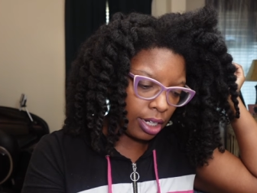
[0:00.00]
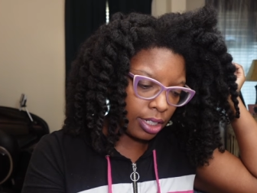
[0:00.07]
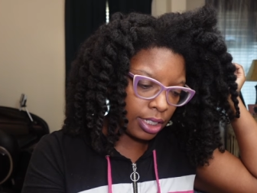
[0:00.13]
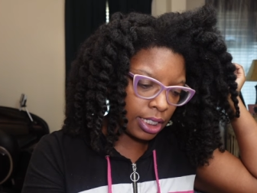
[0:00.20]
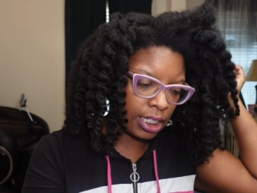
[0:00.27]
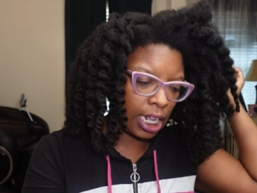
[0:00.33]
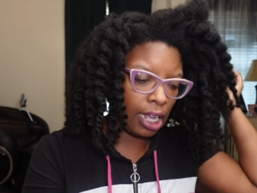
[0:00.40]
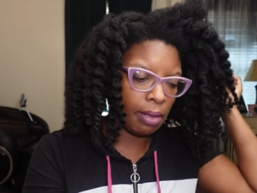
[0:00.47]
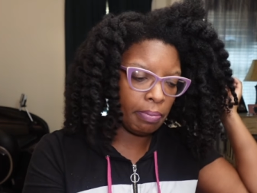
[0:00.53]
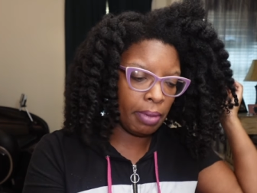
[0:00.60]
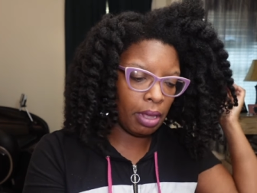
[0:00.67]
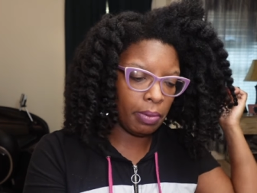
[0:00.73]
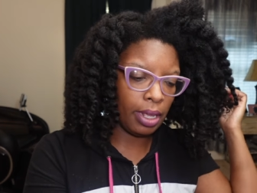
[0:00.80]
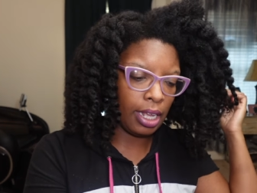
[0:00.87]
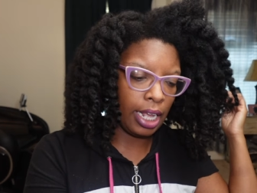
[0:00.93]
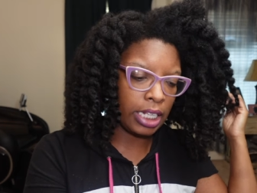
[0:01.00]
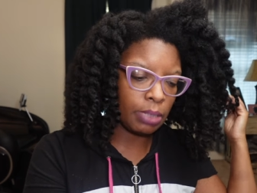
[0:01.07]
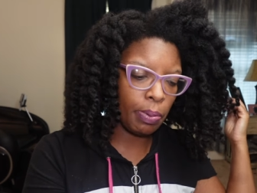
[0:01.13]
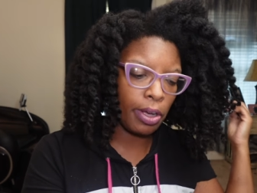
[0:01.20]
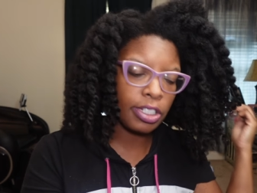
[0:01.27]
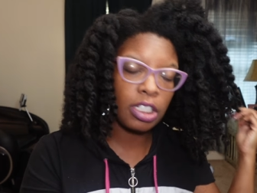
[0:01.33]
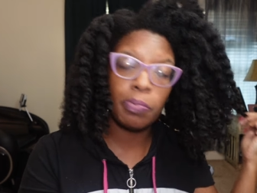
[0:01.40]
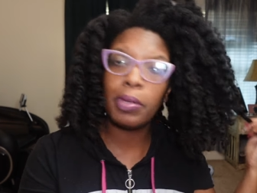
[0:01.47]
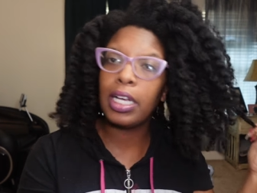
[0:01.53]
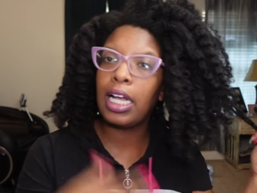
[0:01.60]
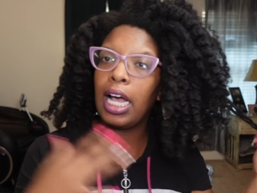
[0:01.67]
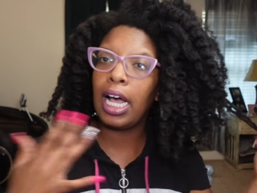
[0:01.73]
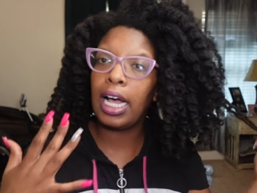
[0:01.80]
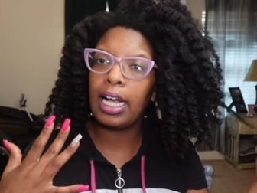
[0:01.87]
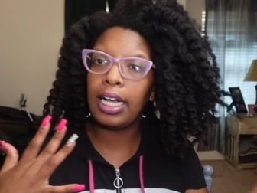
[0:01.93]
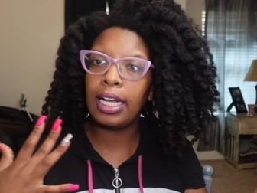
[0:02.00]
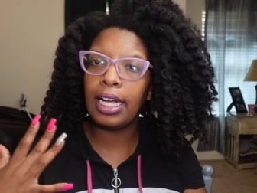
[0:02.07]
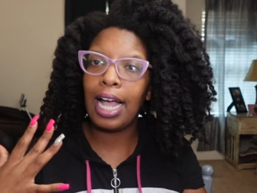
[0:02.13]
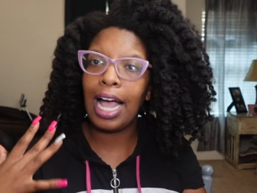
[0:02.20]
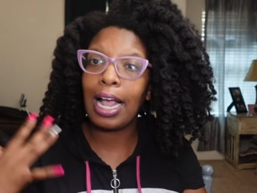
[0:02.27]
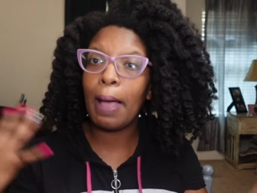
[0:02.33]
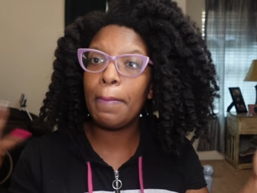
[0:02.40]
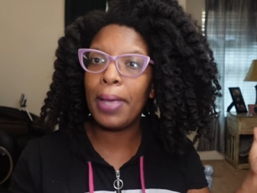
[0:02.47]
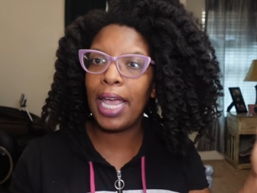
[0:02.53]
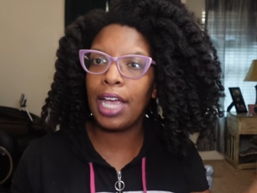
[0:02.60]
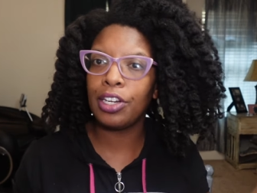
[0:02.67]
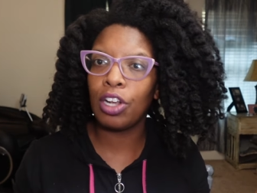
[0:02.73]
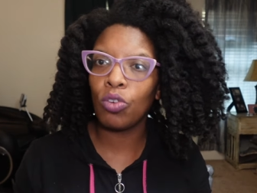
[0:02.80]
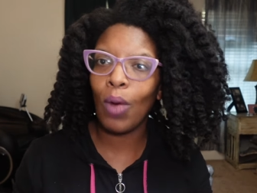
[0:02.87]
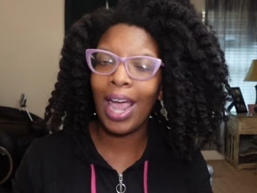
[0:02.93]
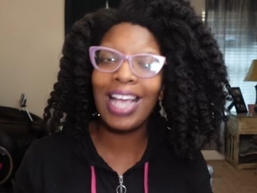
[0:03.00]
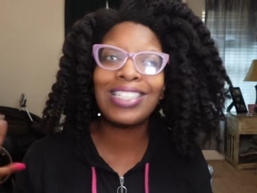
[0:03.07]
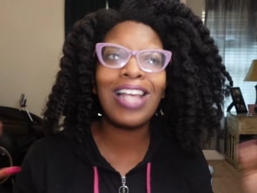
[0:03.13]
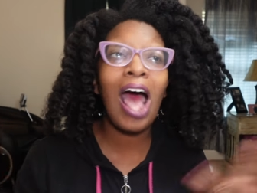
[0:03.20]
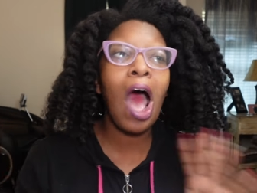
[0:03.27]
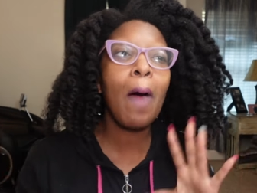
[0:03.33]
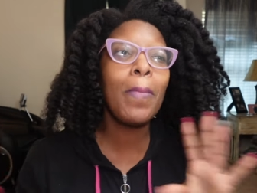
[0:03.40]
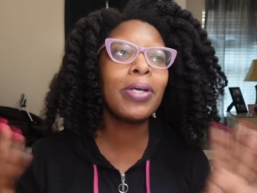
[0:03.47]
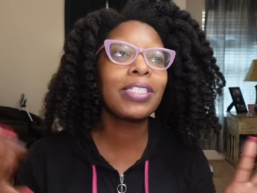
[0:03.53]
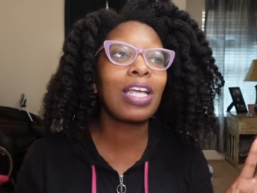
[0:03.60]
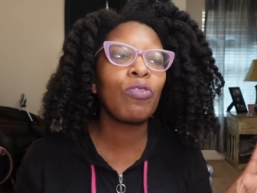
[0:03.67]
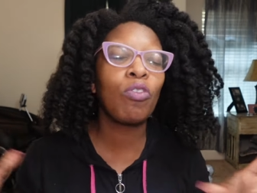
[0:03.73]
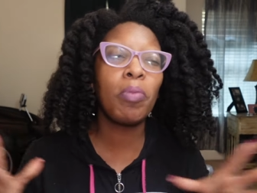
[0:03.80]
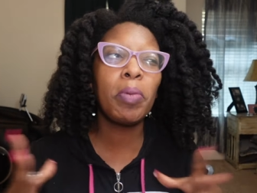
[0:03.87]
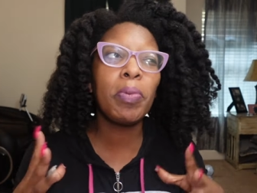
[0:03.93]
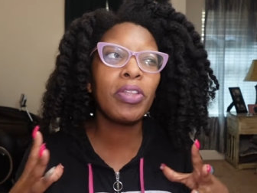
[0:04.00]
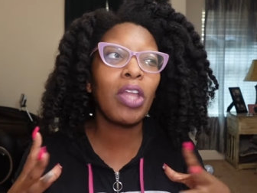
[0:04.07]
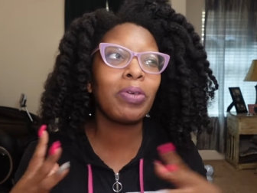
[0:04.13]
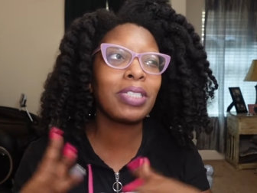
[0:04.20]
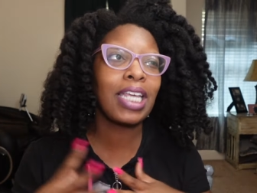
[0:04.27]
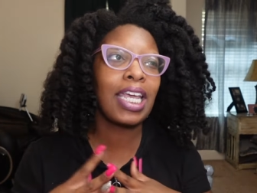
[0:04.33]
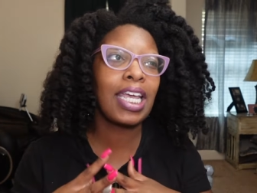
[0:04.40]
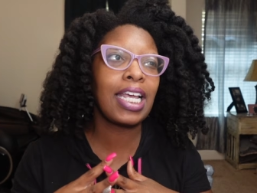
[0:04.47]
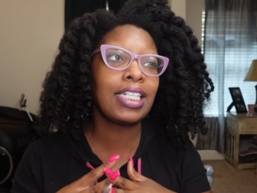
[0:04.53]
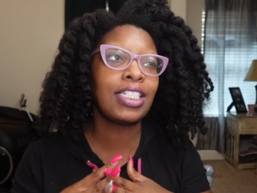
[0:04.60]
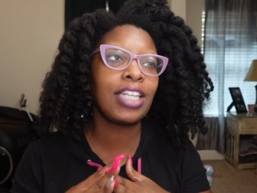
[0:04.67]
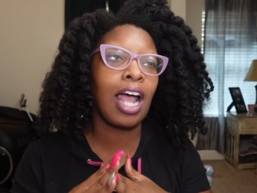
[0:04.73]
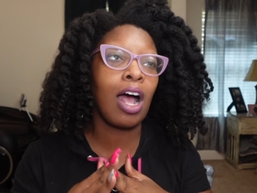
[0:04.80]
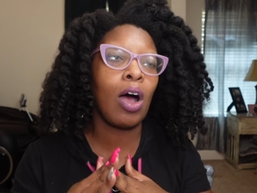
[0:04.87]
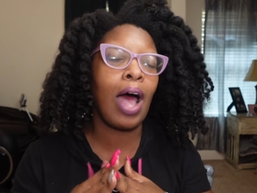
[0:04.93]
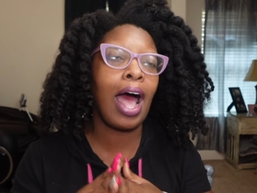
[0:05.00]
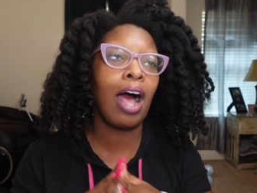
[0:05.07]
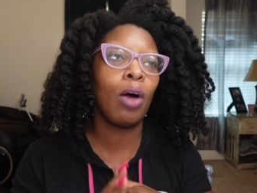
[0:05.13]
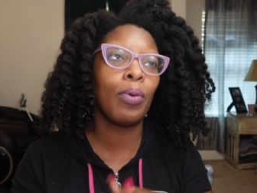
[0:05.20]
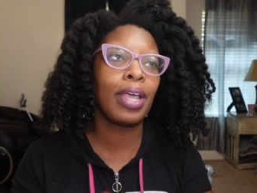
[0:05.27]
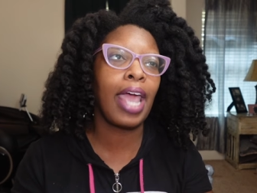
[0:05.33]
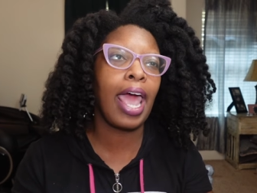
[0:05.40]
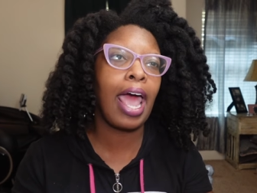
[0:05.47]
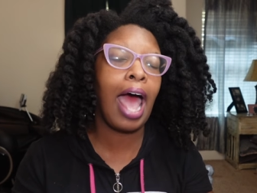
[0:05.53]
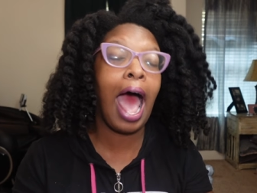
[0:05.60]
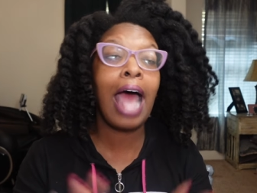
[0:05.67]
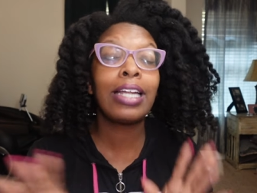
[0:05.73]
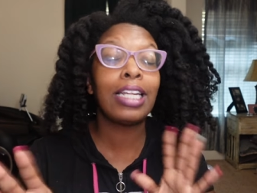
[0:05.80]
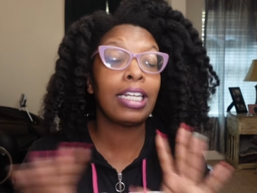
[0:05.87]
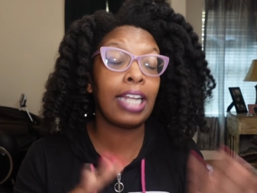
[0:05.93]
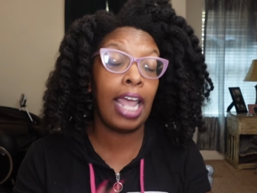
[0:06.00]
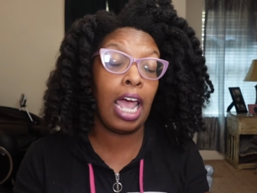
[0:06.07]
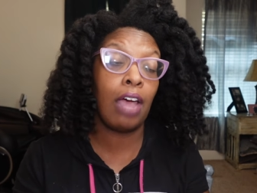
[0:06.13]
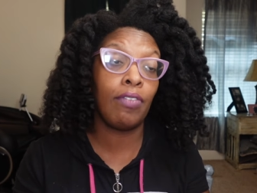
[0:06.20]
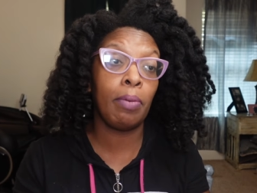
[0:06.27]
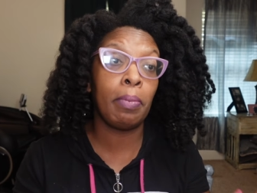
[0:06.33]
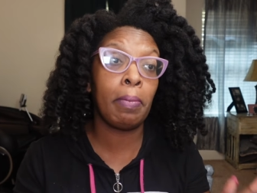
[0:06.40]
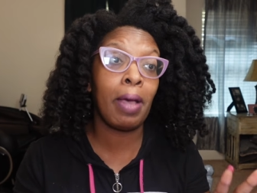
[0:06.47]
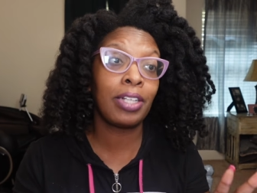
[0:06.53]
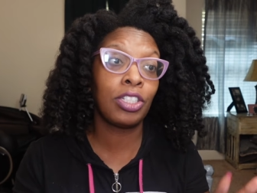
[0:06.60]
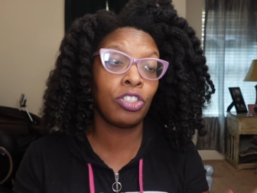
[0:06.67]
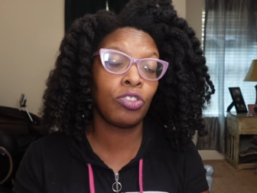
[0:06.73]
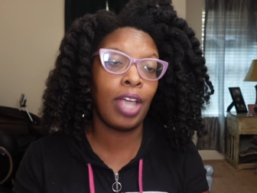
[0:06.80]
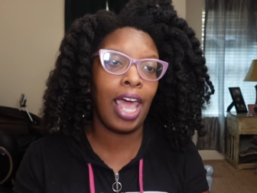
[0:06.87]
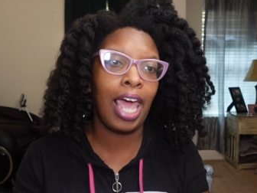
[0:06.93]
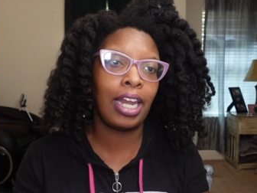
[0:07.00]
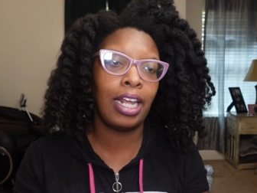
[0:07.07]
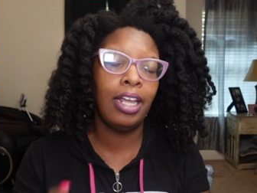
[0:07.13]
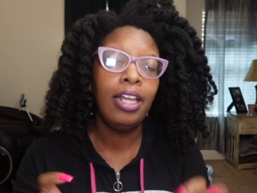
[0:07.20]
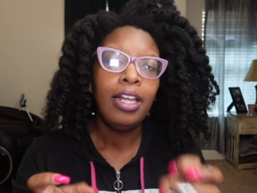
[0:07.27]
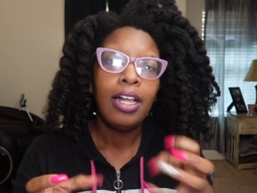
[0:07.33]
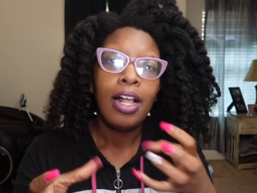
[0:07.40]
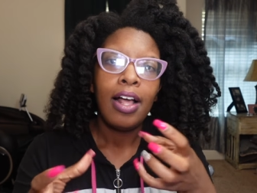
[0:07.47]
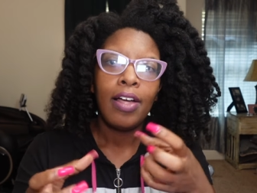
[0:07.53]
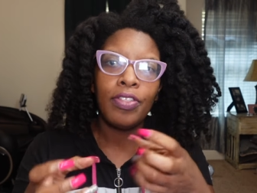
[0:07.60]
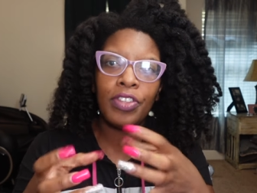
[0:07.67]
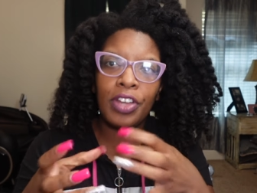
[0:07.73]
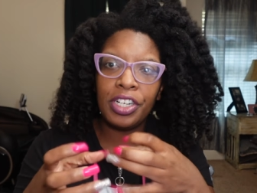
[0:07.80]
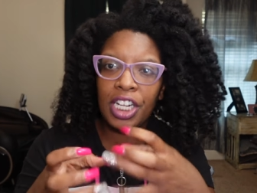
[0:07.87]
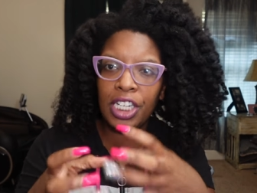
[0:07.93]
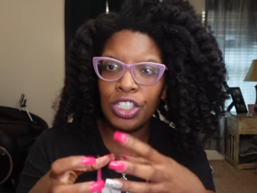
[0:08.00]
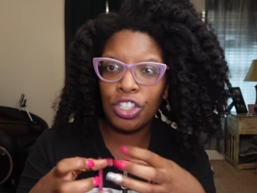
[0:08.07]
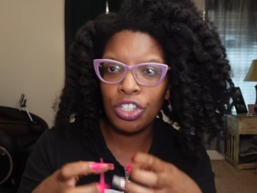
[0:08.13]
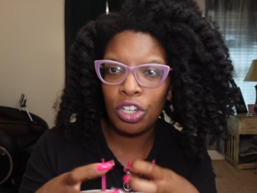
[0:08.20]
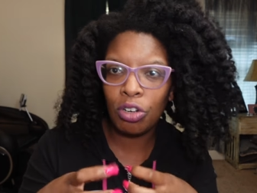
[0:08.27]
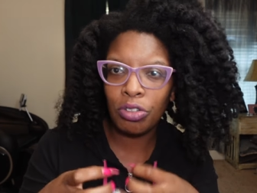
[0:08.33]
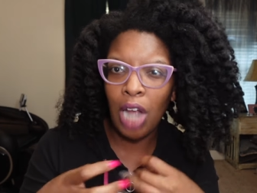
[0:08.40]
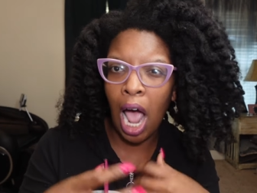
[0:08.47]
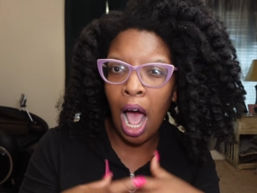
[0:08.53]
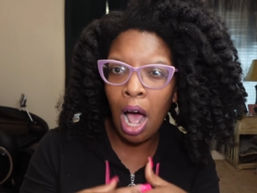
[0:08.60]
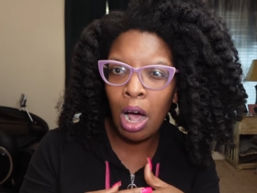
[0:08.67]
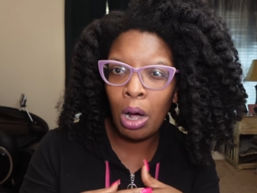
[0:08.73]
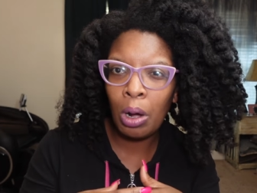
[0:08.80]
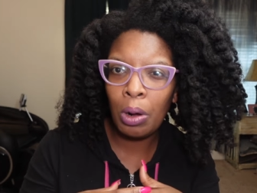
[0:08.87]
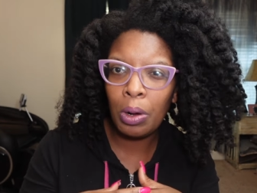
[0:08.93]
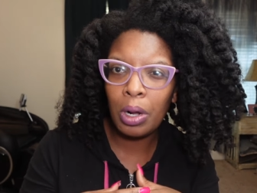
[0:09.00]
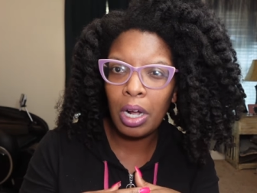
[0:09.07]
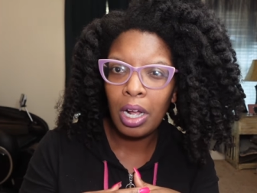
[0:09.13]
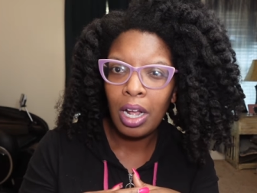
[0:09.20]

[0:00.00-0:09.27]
skip baby it's supposed to be a, a, a, companion right it's almost like remember those kids y'all how we had i didn't have it but my sister had it the digital dog